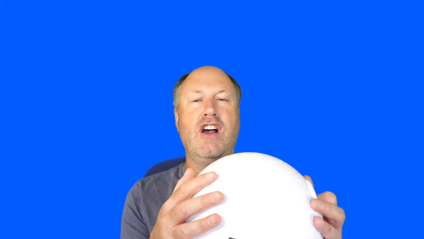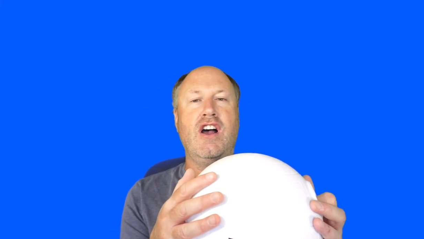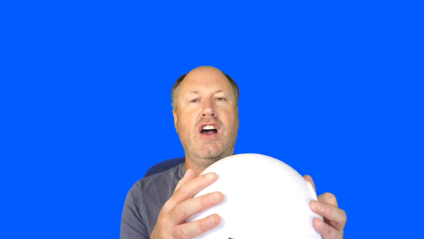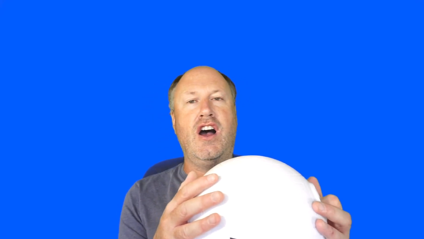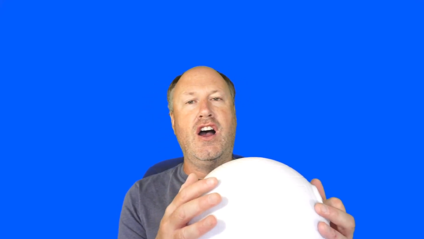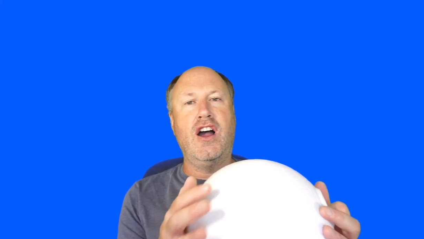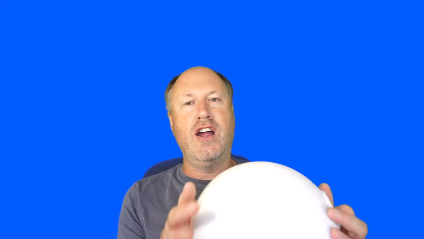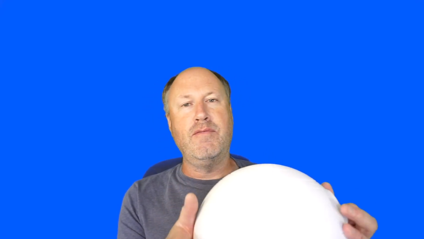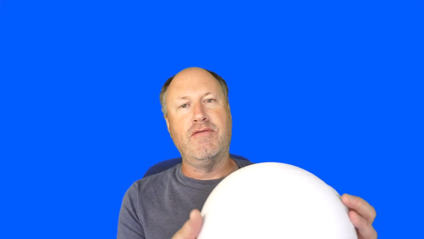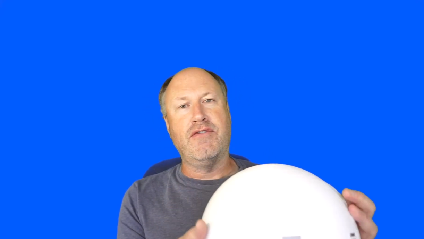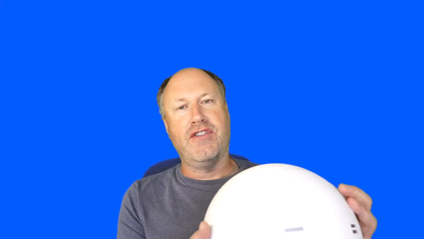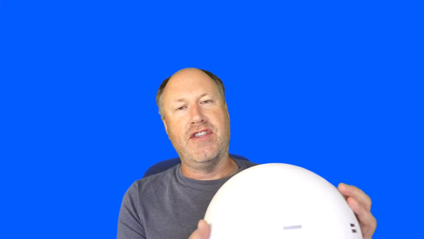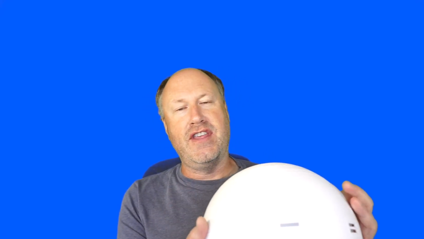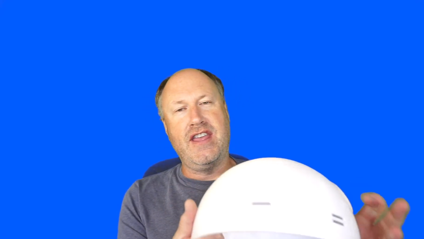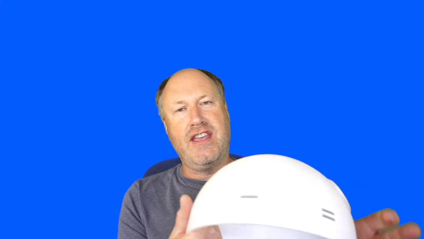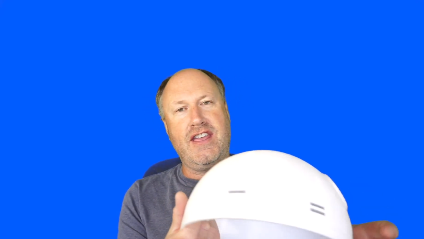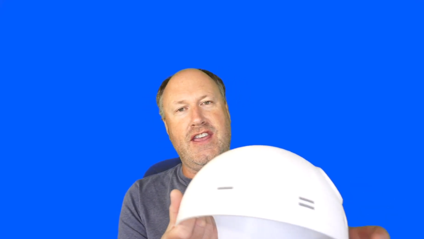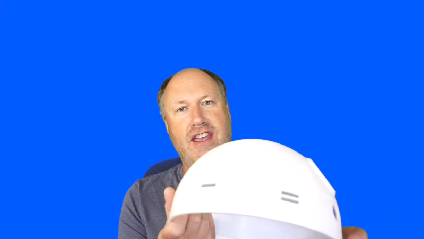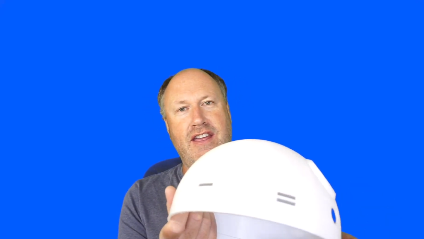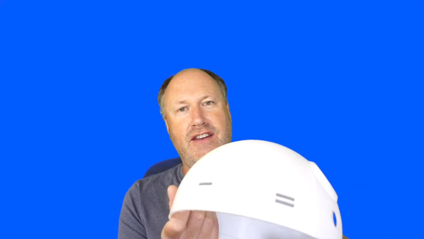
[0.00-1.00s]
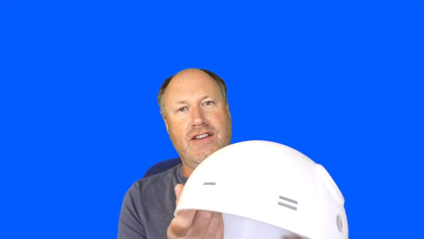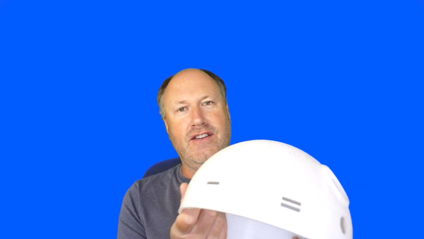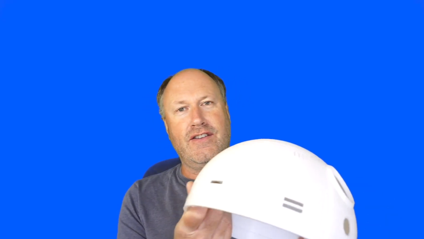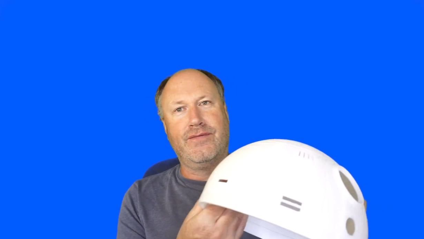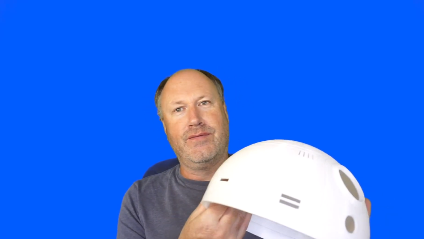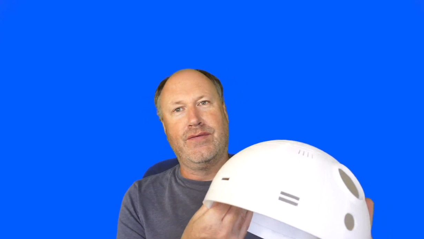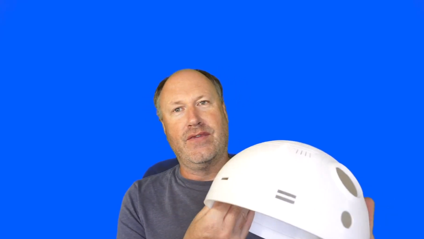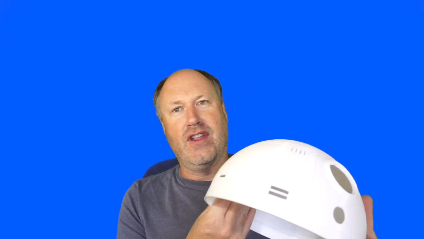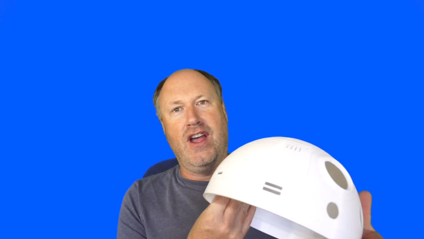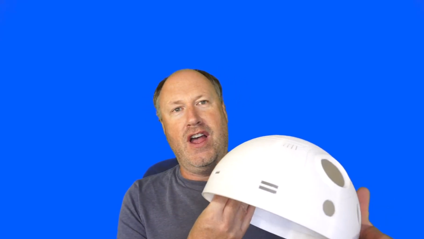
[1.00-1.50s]
I'm thinking
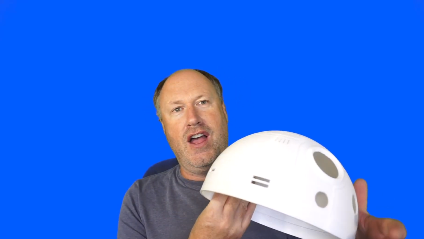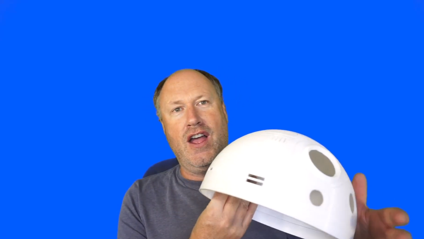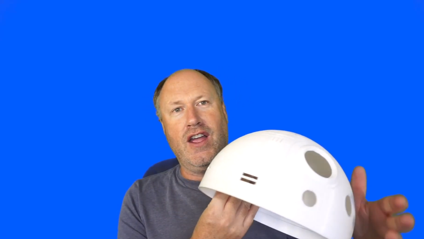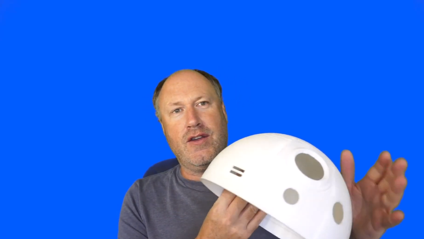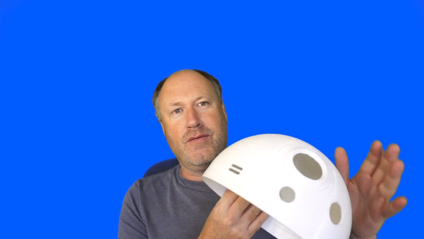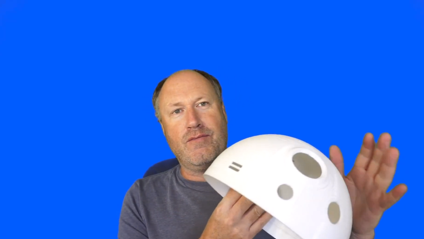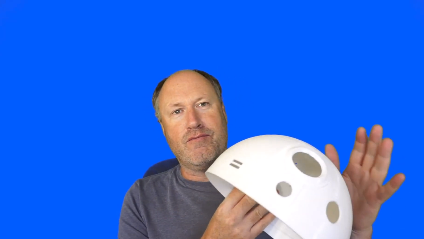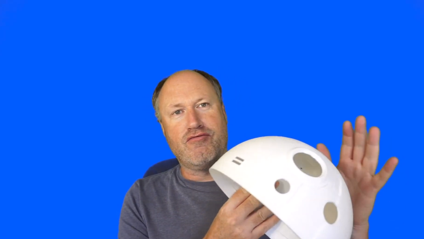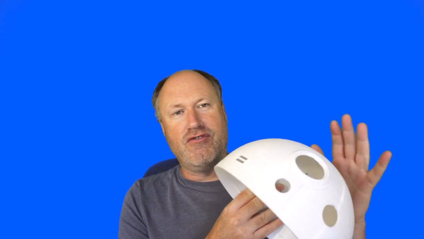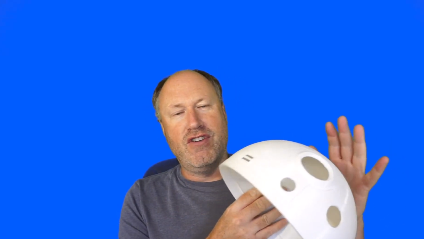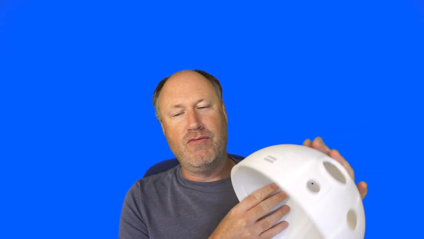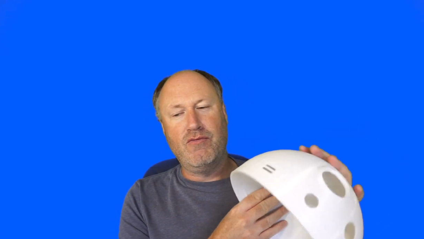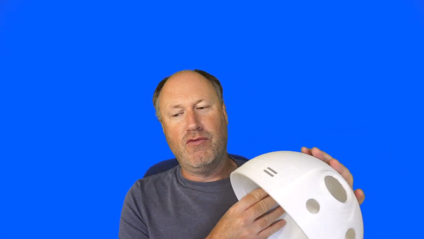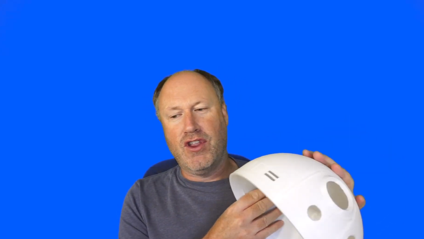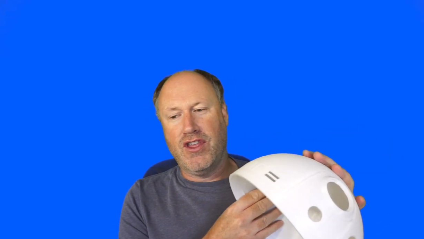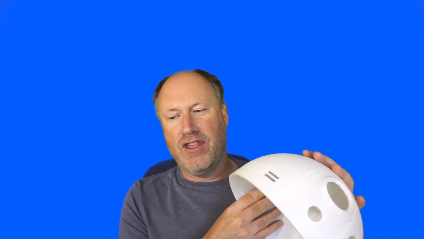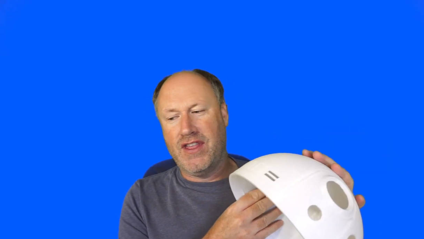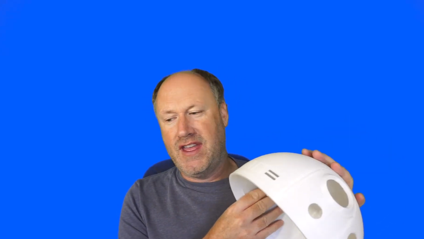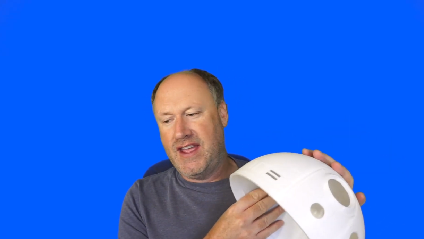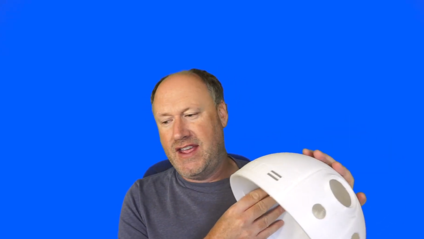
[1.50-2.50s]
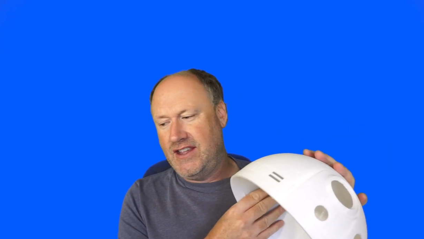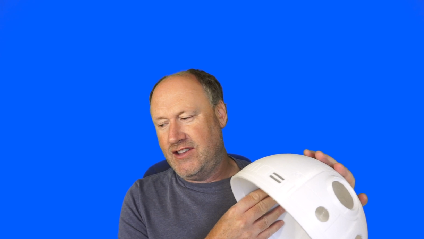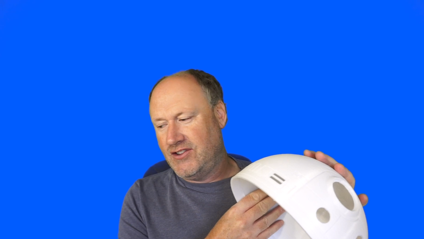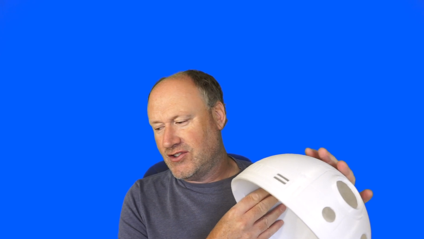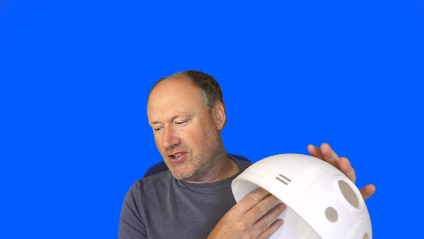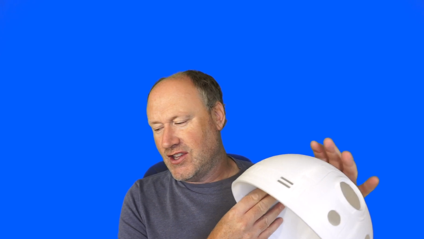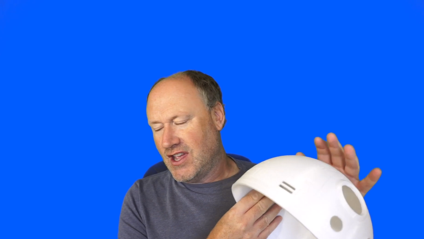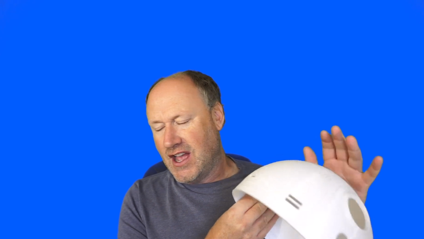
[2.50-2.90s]
I can print one of these,